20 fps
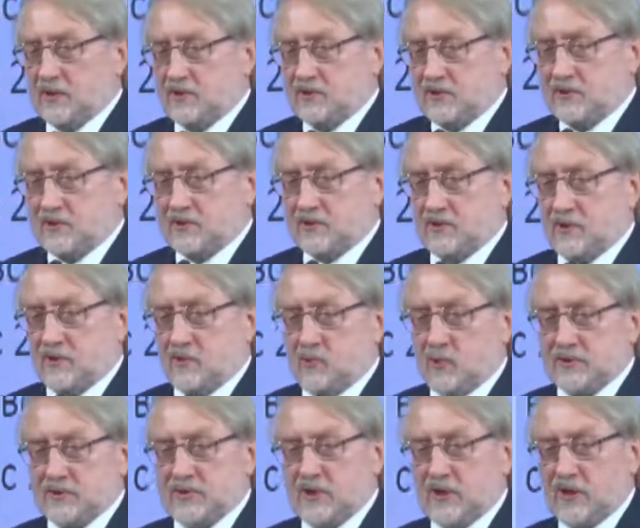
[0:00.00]
And here
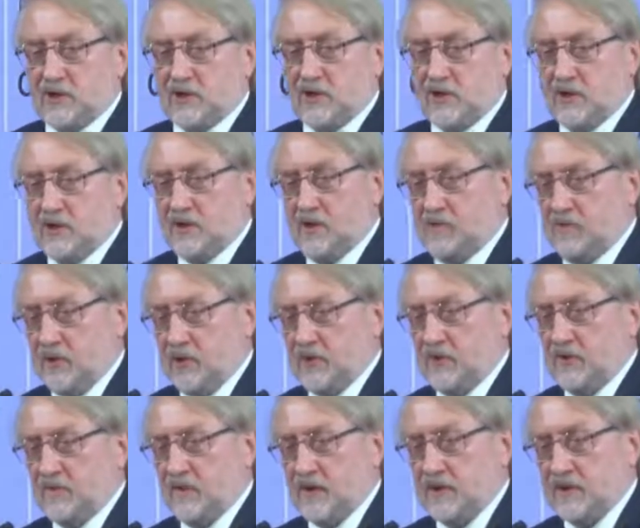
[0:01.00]
you can see the
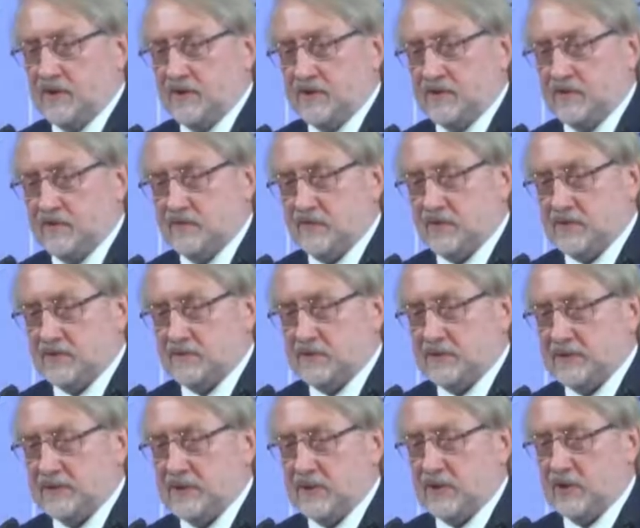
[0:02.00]
Russian state
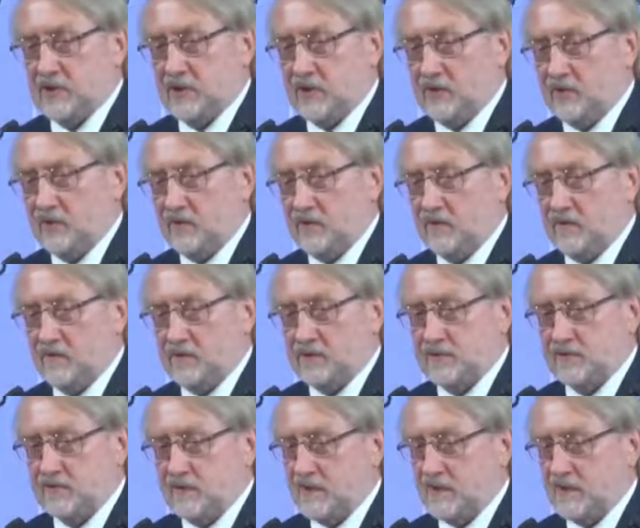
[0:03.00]
strategy on the